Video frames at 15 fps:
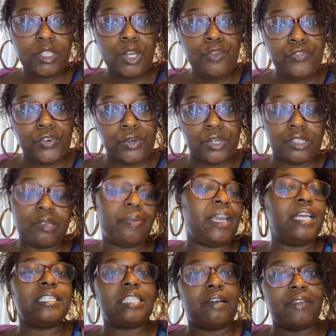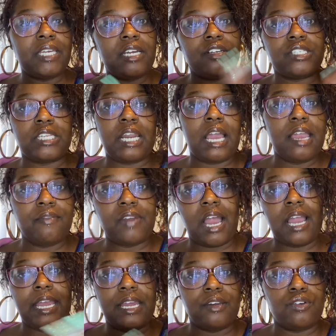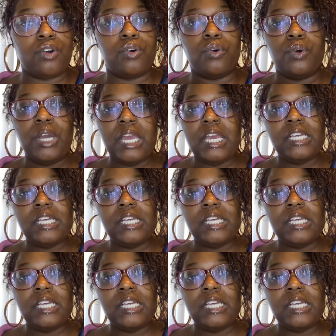for the past 7 years, and I have not had no